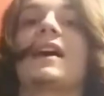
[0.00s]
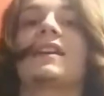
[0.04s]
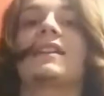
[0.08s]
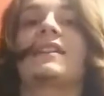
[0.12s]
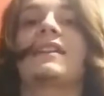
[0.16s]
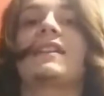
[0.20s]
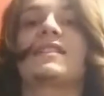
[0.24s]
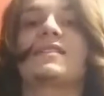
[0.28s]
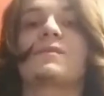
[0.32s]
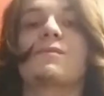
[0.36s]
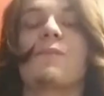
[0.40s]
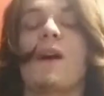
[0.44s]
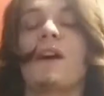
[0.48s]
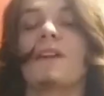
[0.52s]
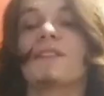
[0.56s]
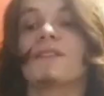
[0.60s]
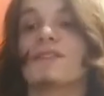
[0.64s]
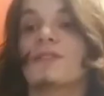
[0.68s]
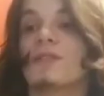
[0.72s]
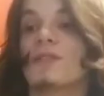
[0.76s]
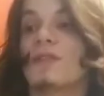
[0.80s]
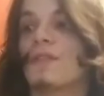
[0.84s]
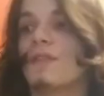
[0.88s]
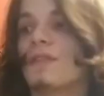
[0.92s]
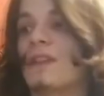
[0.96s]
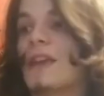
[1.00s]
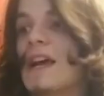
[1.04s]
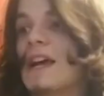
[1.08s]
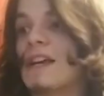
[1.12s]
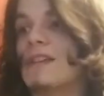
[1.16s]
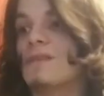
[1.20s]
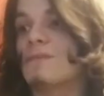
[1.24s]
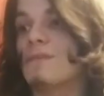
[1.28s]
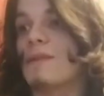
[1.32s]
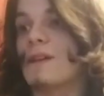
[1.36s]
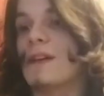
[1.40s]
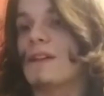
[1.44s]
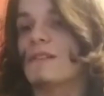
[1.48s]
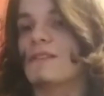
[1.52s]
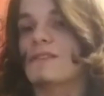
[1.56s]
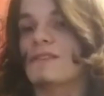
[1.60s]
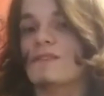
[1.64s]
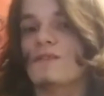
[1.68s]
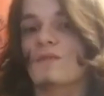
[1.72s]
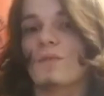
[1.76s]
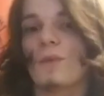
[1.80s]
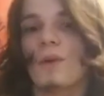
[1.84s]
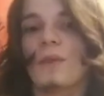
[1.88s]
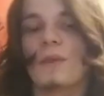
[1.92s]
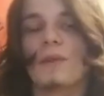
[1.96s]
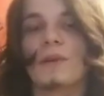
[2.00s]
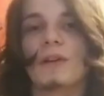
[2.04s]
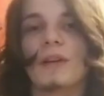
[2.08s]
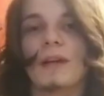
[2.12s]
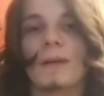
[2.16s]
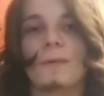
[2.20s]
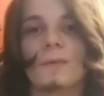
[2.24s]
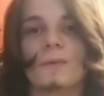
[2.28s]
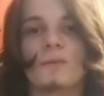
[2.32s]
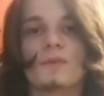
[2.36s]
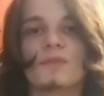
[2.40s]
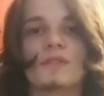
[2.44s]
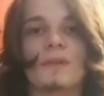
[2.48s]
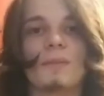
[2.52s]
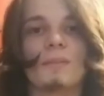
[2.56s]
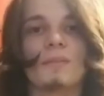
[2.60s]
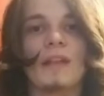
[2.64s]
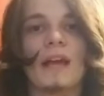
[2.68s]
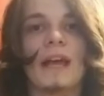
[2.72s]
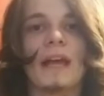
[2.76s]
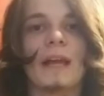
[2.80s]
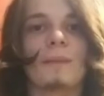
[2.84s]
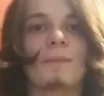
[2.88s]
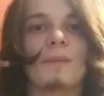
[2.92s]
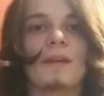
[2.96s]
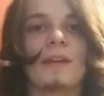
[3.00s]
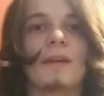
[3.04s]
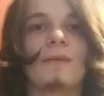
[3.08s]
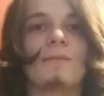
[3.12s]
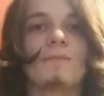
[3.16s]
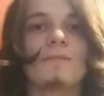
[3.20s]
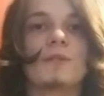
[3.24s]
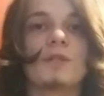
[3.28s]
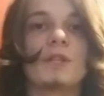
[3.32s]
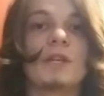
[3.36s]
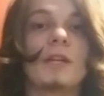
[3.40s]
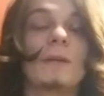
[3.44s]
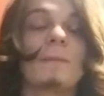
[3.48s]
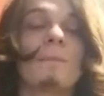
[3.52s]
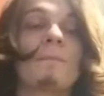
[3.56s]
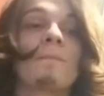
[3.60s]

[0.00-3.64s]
Ness Monster of gas masks, whether or not there was a black PMG.